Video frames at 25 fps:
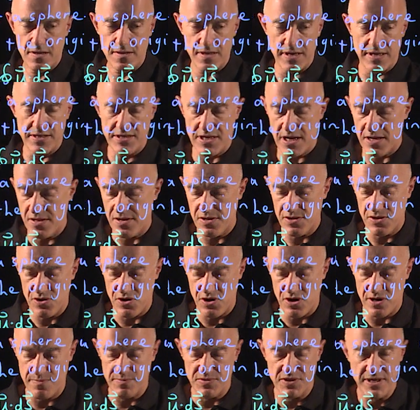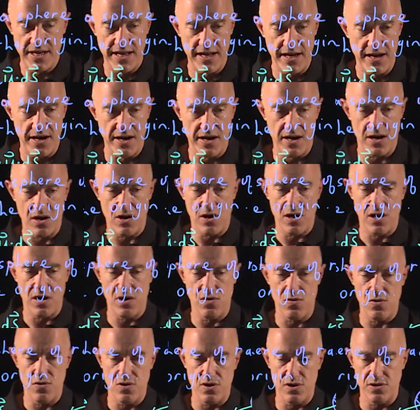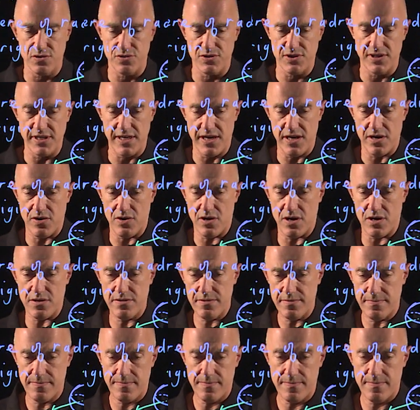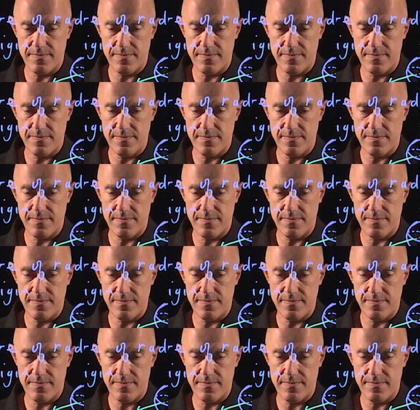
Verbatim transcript: These other terms here are all 0.